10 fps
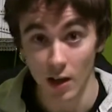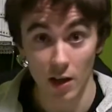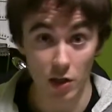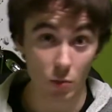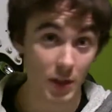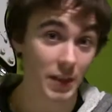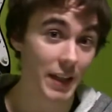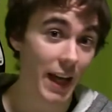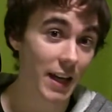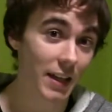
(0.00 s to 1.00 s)
you wouldn't
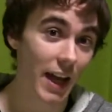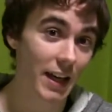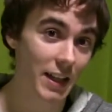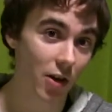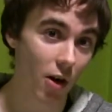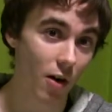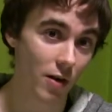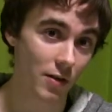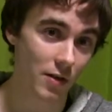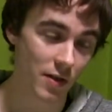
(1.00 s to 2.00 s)
gain any
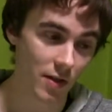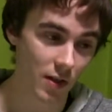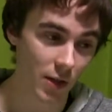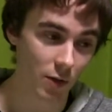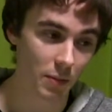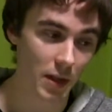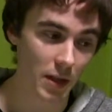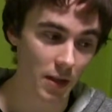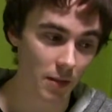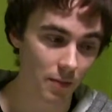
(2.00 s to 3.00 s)
cards, it would
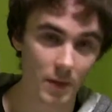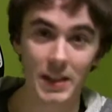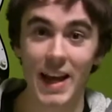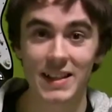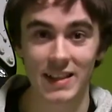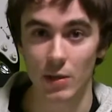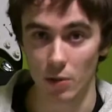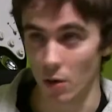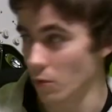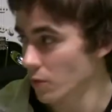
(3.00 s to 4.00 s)
be net
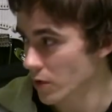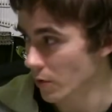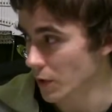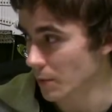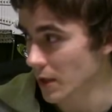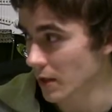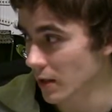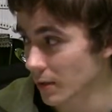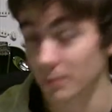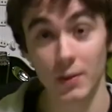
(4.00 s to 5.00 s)
0, so to
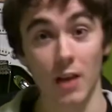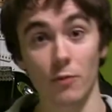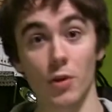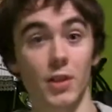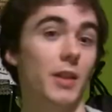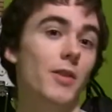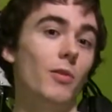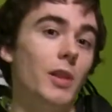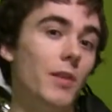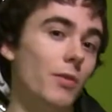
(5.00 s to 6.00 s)
speak. Unfortunately
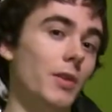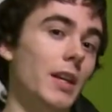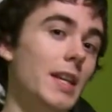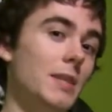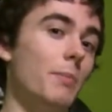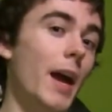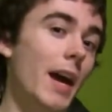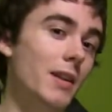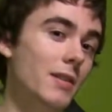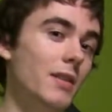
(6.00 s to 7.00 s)
though, Leovold is
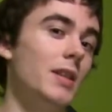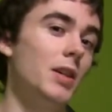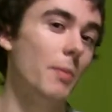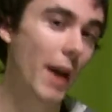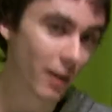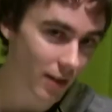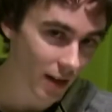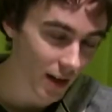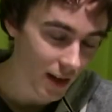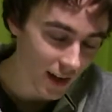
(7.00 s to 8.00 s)
banned in
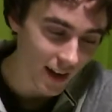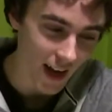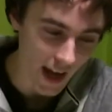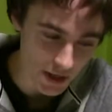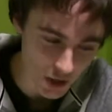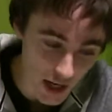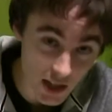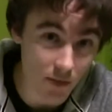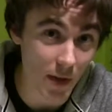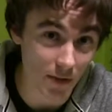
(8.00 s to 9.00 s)
Commander, and
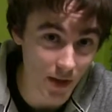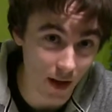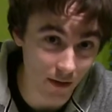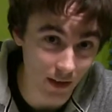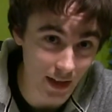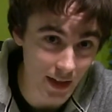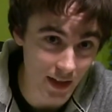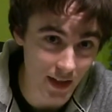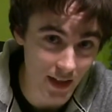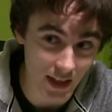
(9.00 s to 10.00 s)
Chains of
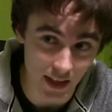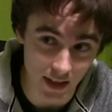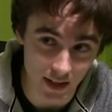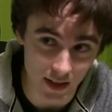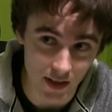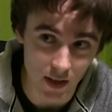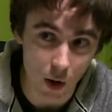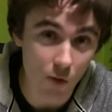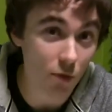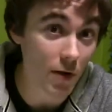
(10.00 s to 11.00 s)
Mephistopheles is
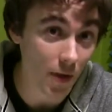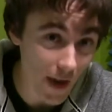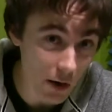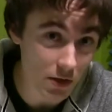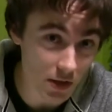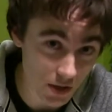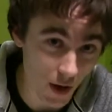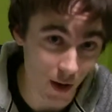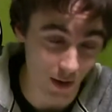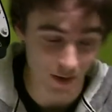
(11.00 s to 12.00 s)
over
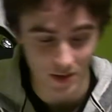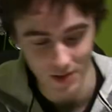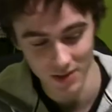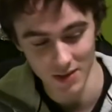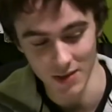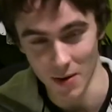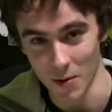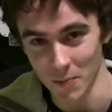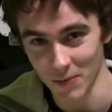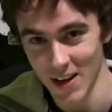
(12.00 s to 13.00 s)
$1,000, so